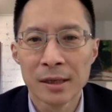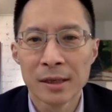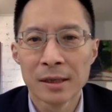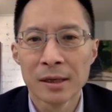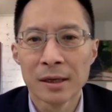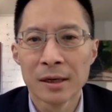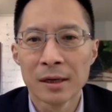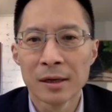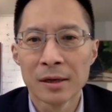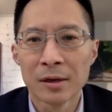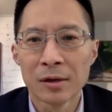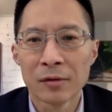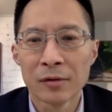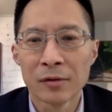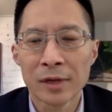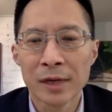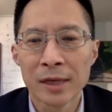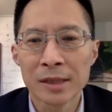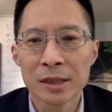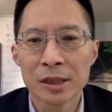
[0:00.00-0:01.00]
uh, over the
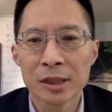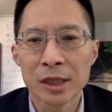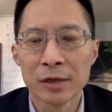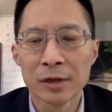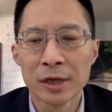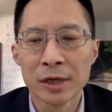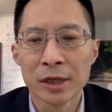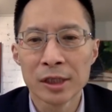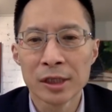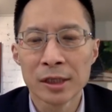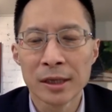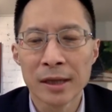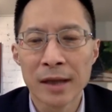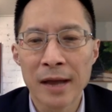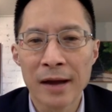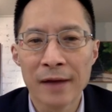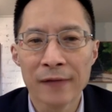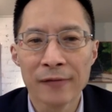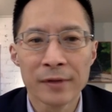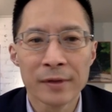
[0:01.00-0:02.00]
last generation and a
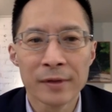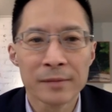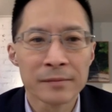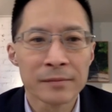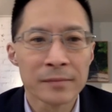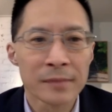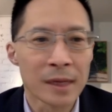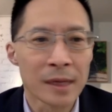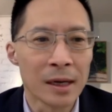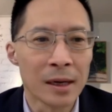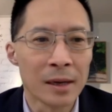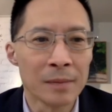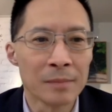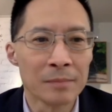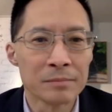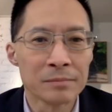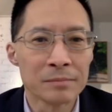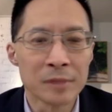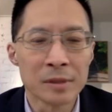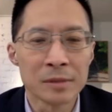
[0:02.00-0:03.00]
half,
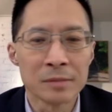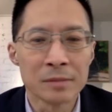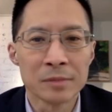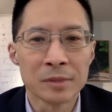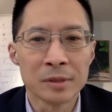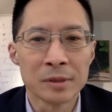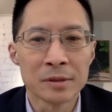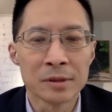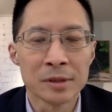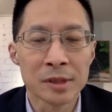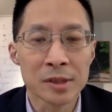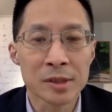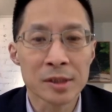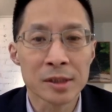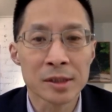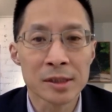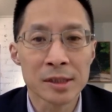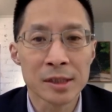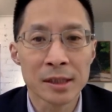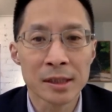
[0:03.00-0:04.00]
um, the, the
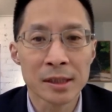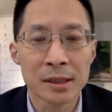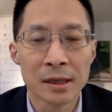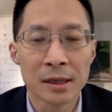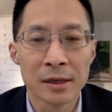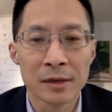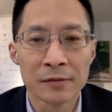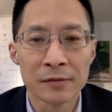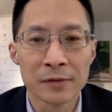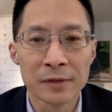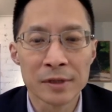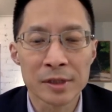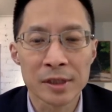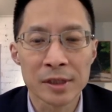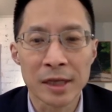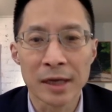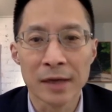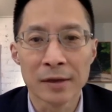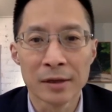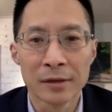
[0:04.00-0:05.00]
distancing of and
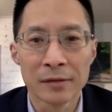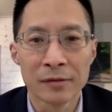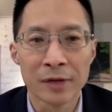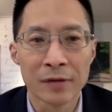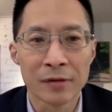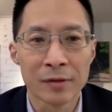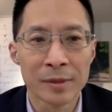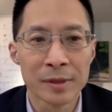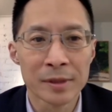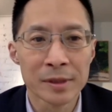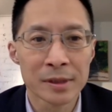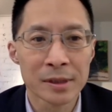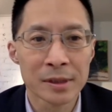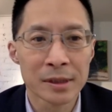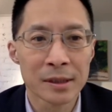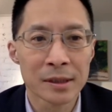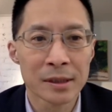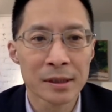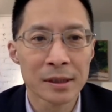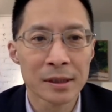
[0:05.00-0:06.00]
scale of government uh,
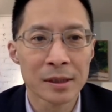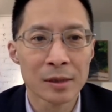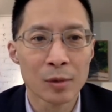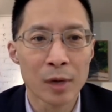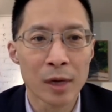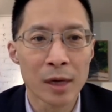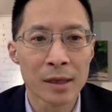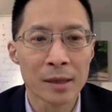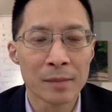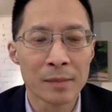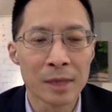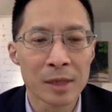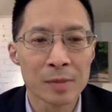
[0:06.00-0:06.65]
in a way that makes